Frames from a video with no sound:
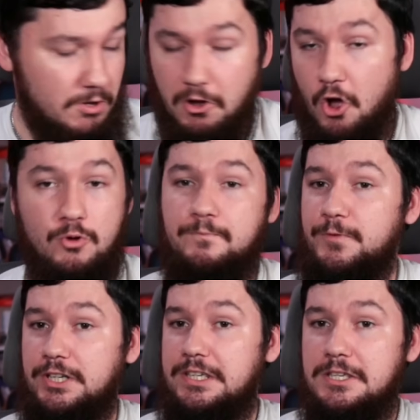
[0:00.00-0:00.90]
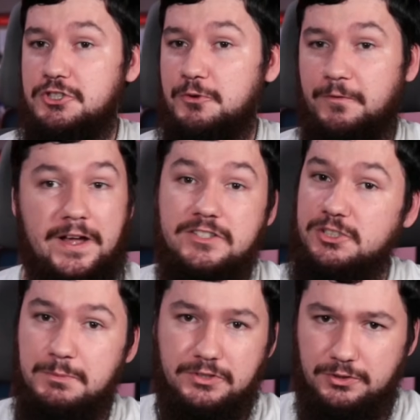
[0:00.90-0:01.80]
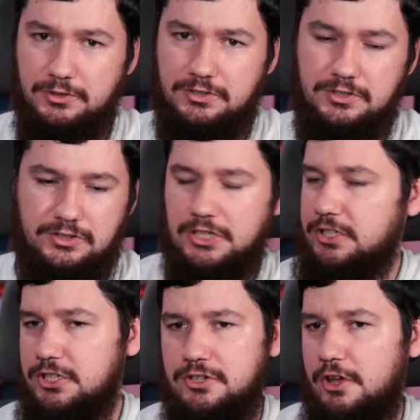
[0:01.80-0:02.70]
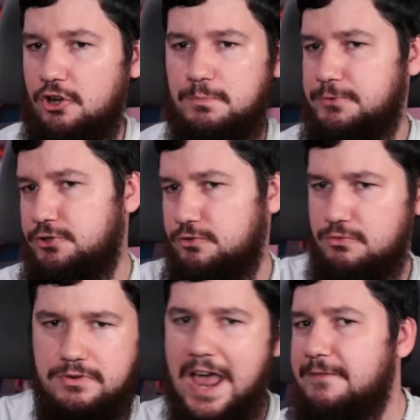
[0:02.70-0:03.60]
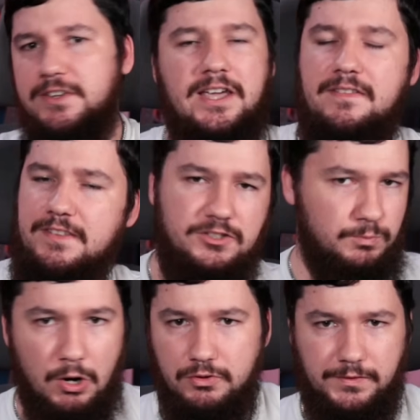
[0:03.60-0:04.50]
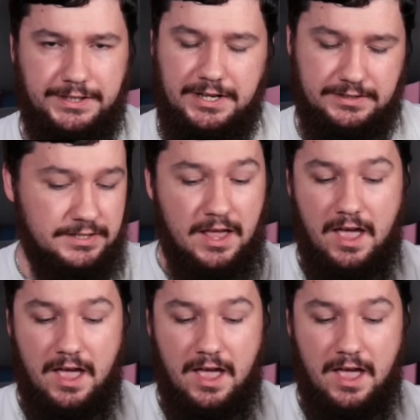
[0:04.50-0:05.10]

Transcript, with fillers: hopefully you found some resources can help you navigate this world of Linux.